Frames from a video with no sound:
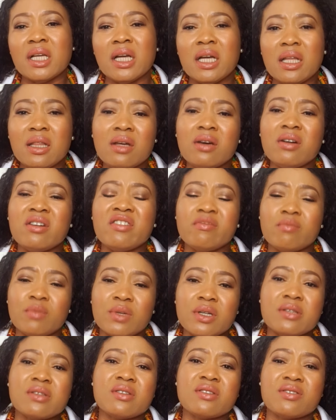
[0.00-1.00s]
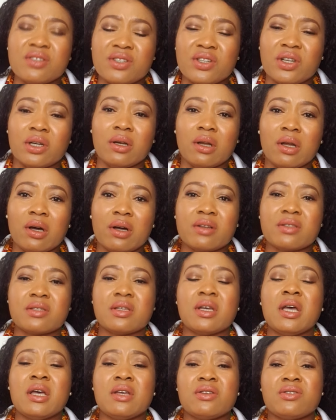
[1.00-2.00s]
a lot of muscles on your lungs.
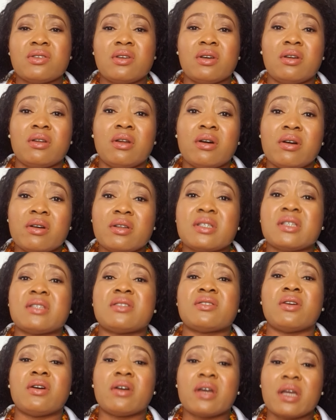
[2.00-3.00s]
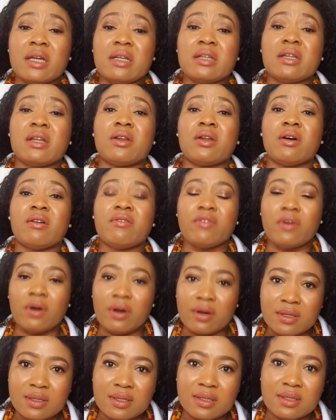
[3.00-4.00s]
So your lungs is not getting enough
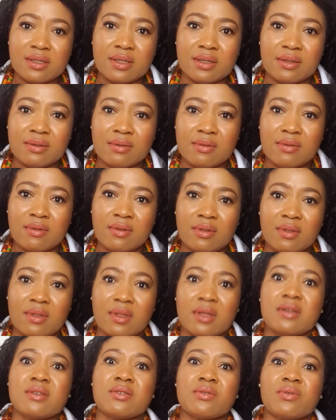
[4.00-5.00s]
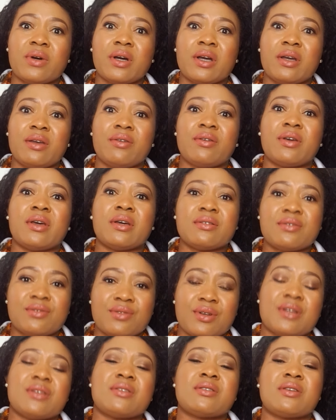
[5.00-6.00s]
oxygen. That's why you get
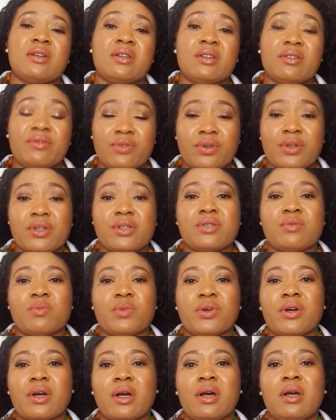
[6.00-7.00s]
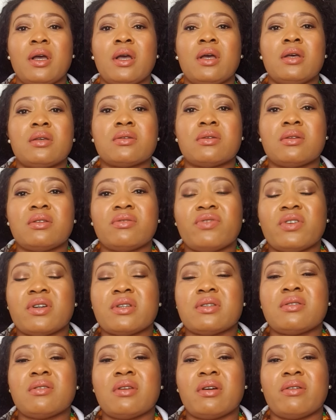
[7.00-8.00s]
dry skin if you're a smoker. So the
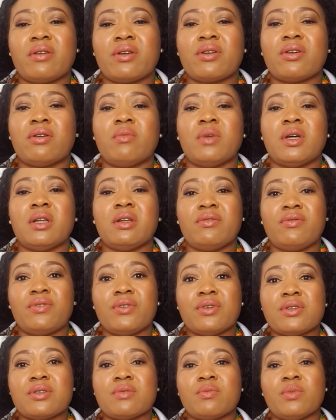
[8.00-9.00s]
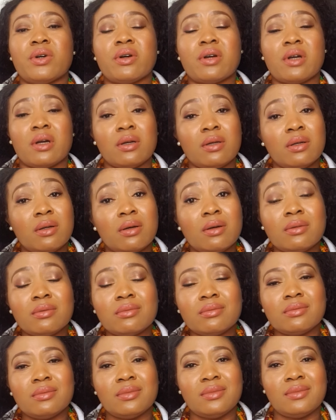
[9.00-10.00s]
first thing I recommend, if you're a smoker, you know,
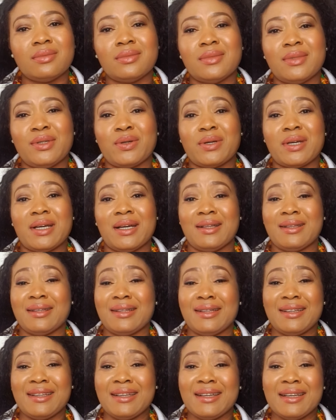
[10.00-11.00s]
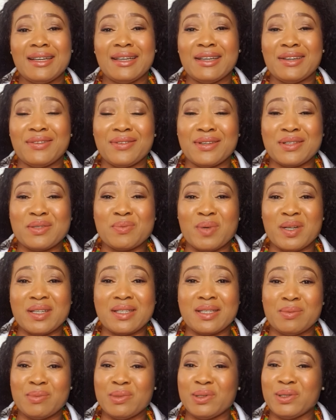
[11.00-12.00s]
you can, if it's
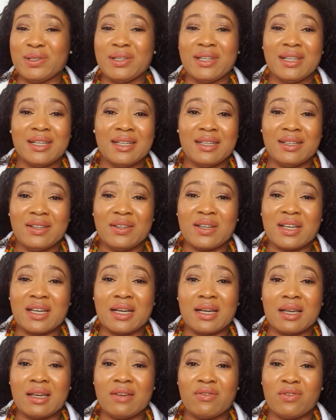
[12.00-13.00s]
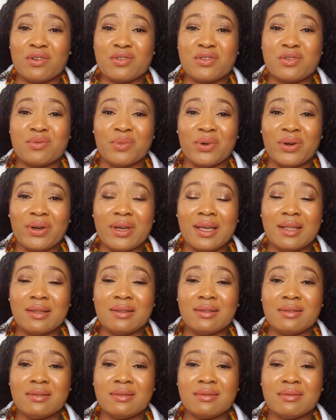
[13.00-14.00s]
possible, you can give up
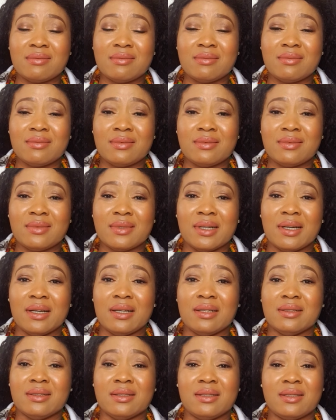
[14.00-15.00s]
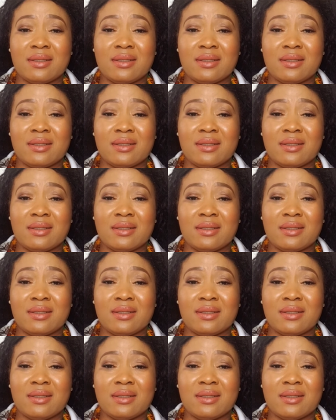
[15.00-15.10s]
smoking. And